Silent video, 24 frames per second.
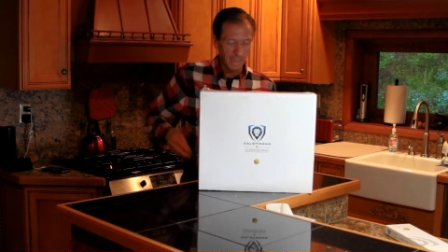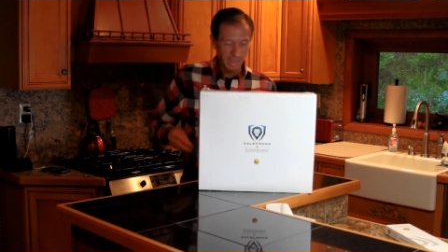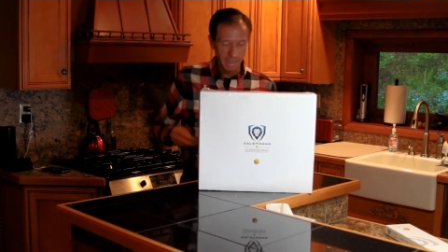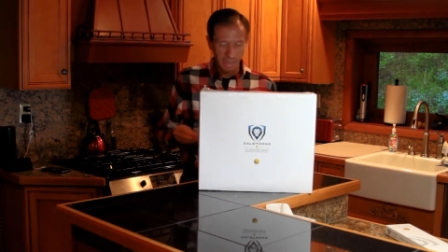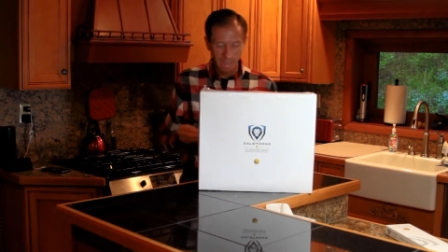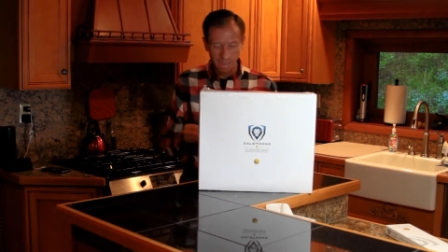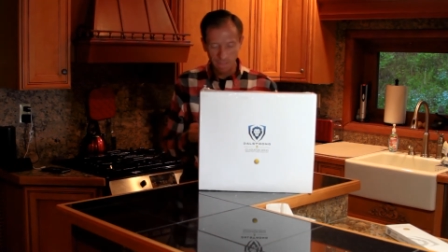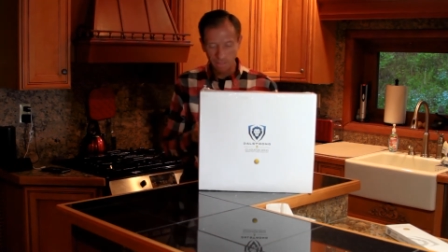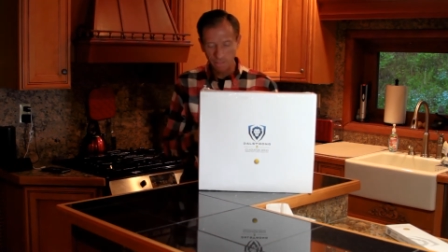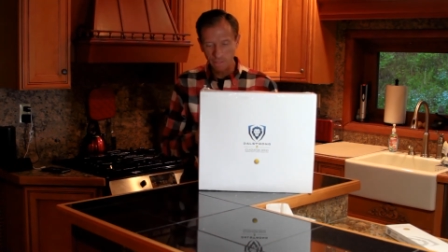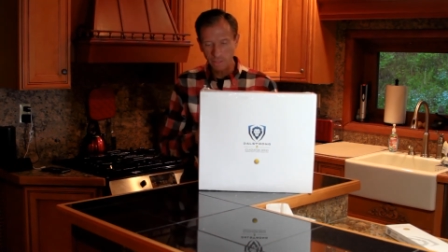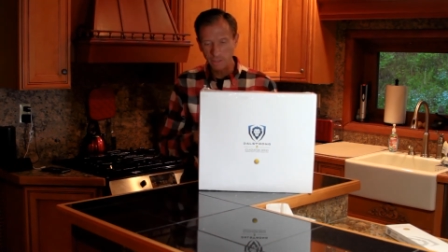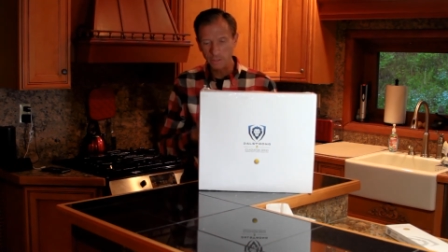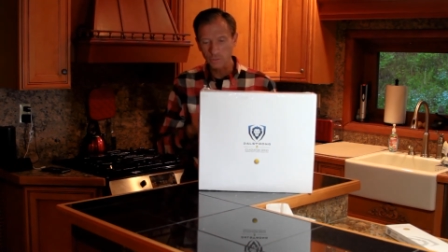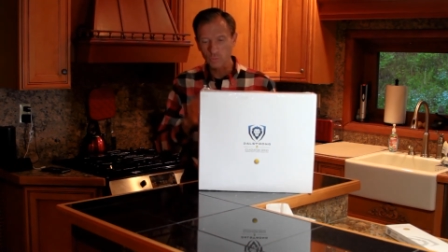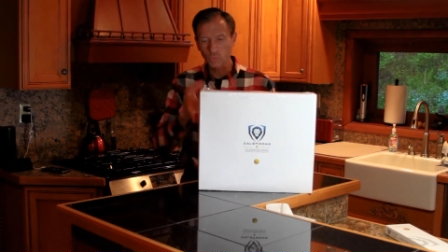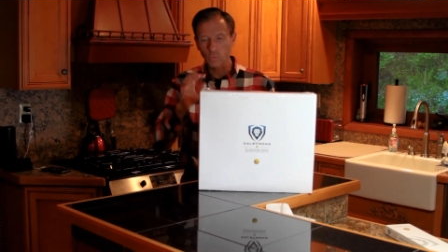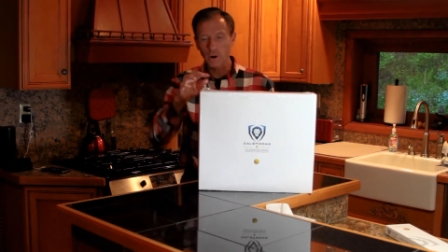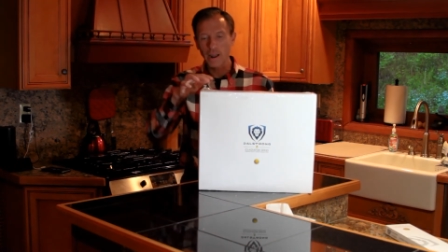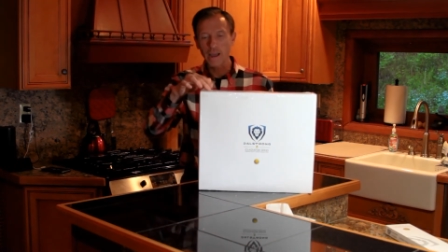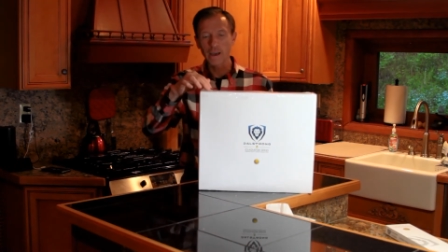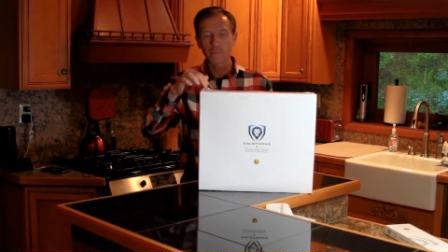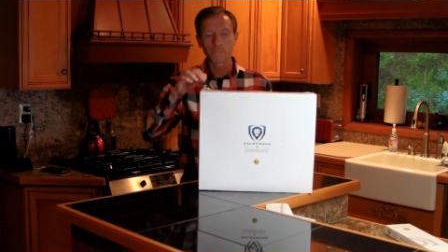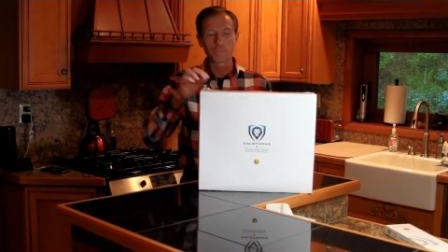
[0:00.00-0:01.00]
in this
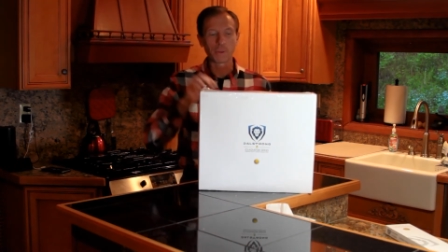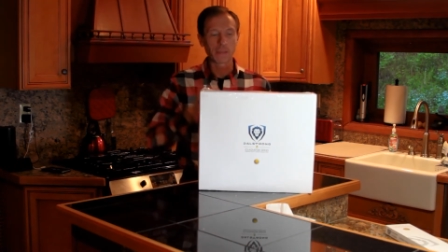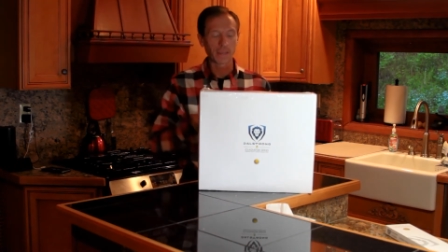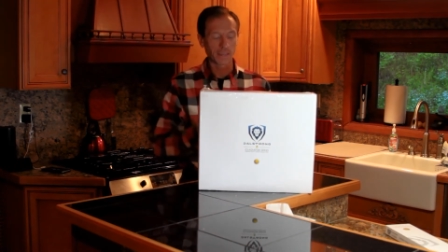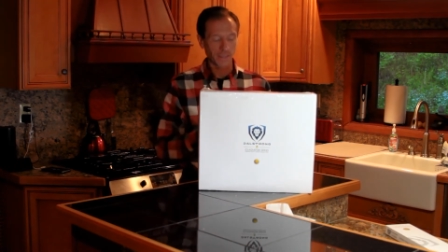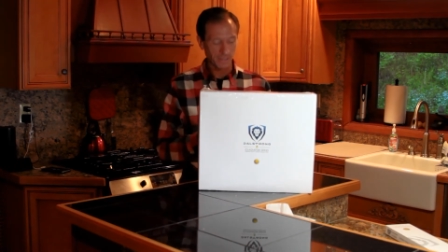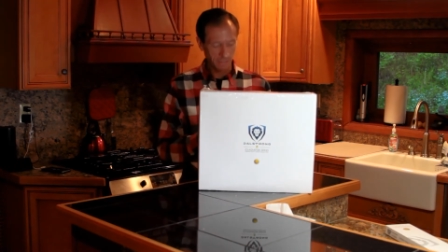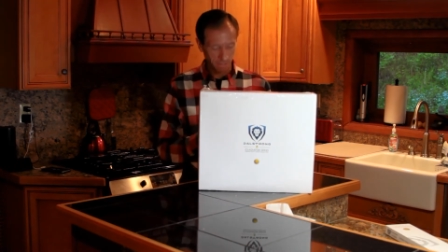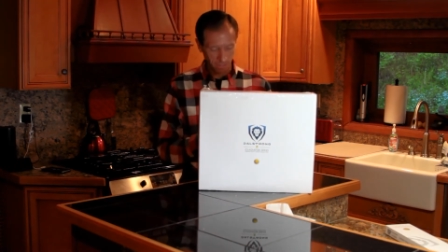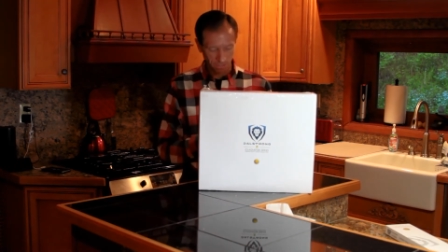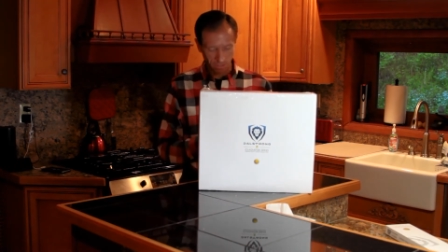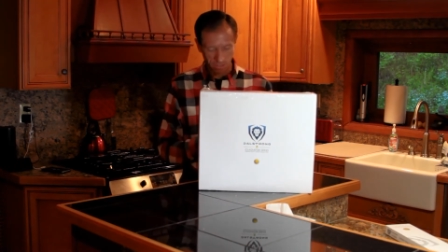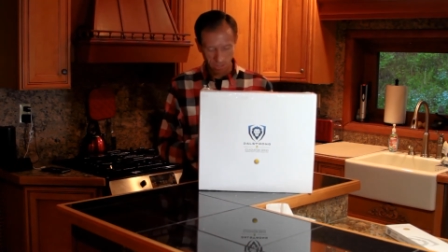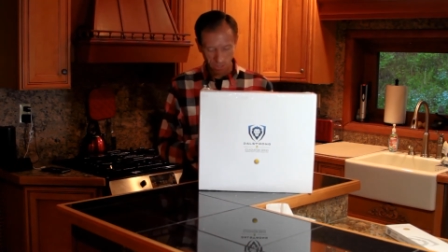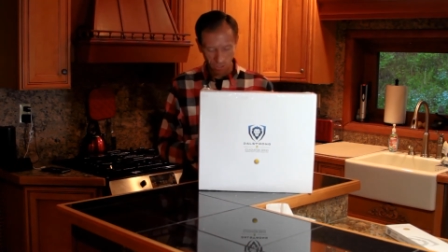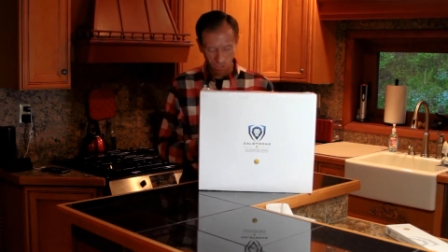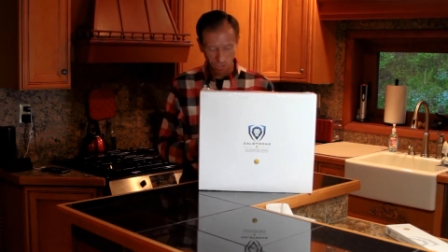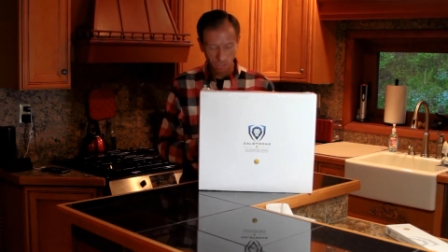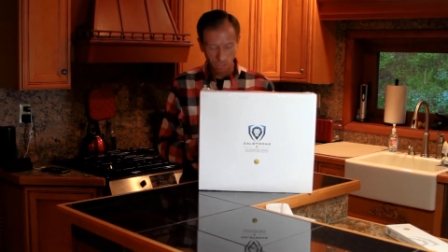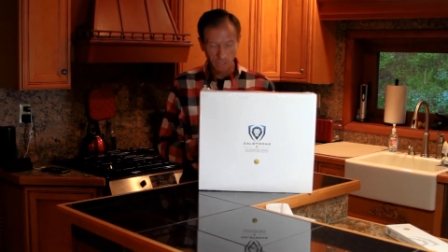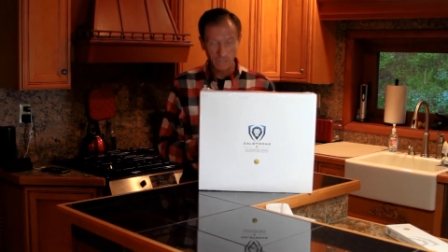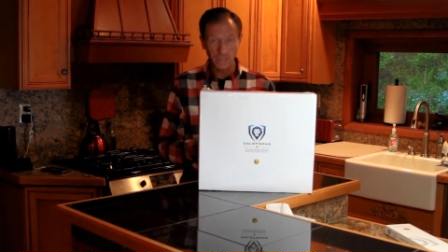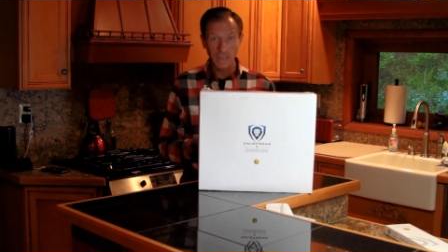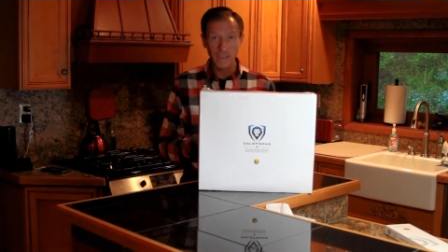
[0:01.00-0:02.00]
wrapping since
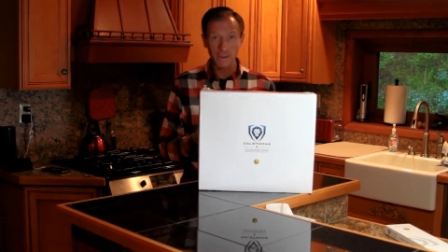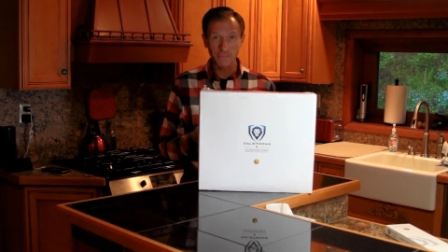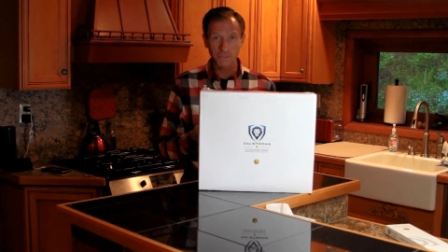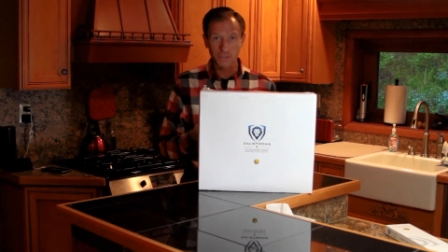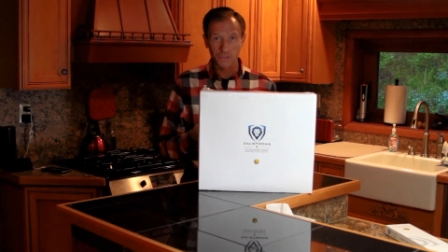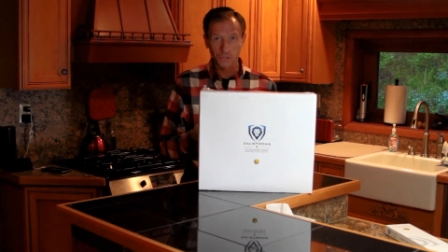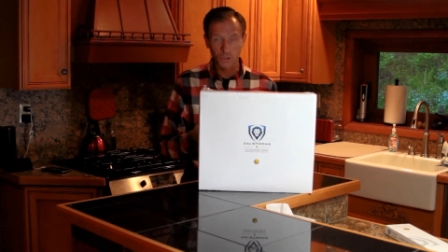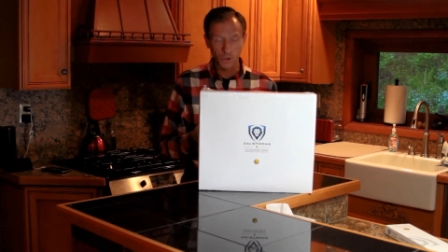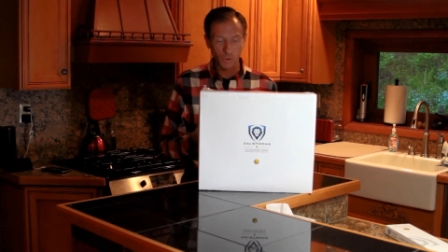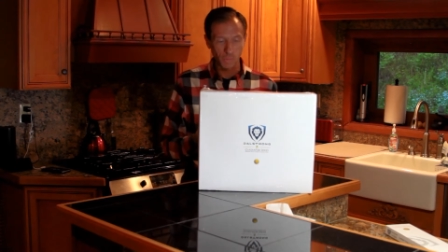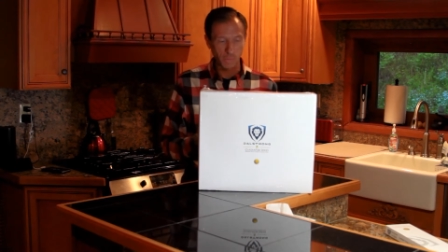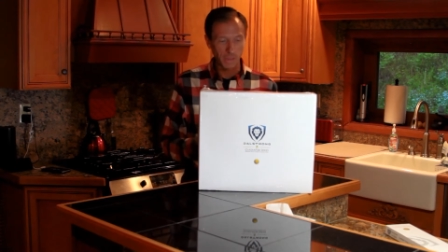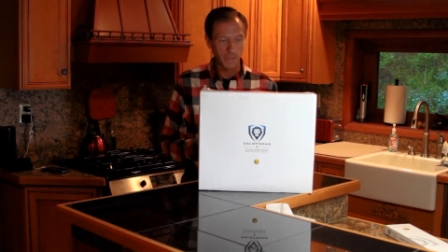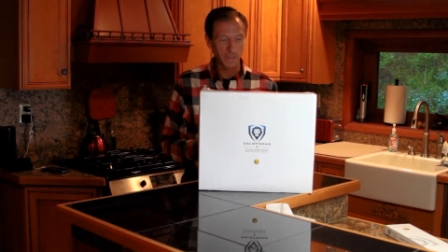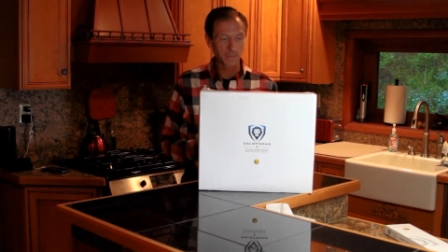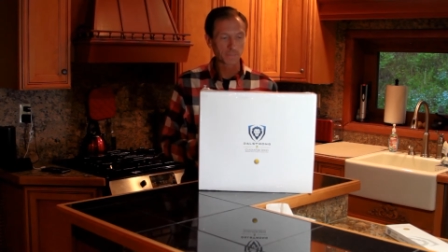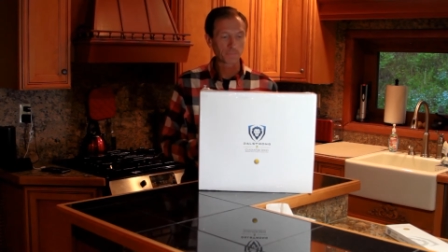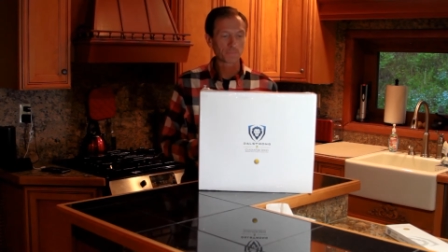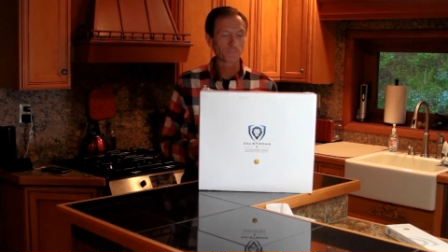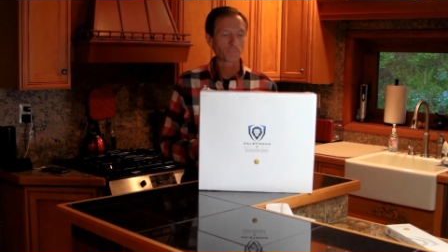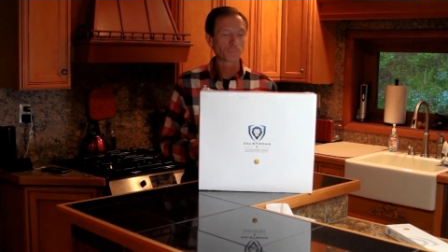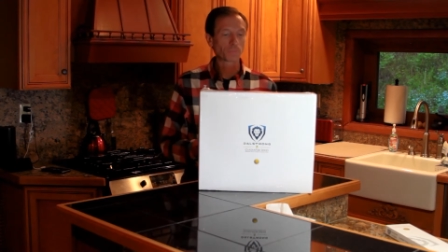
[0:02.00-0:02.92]
she gave it to me,